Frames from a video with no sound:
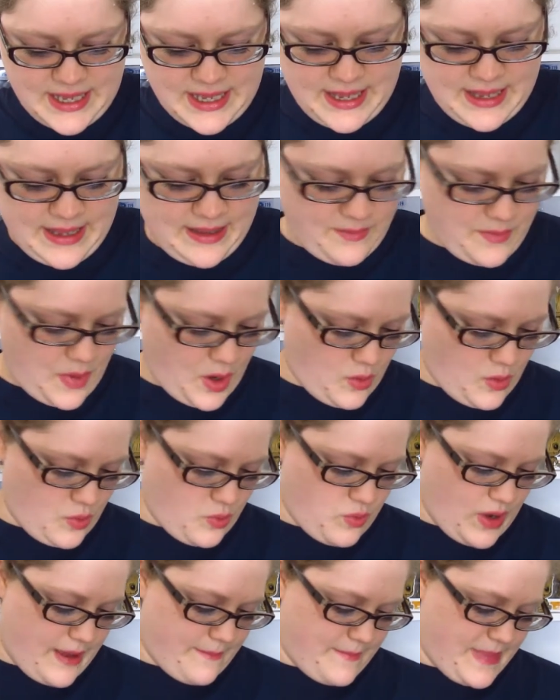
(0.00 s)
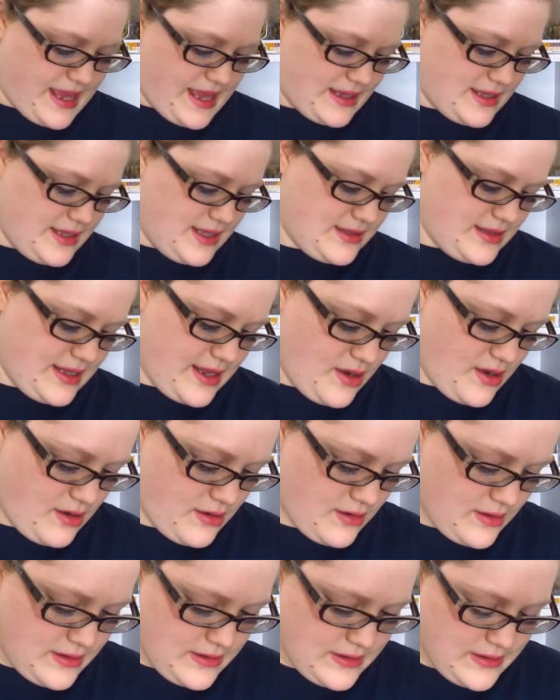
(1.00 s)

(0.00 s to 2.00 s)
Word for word: him right back in there.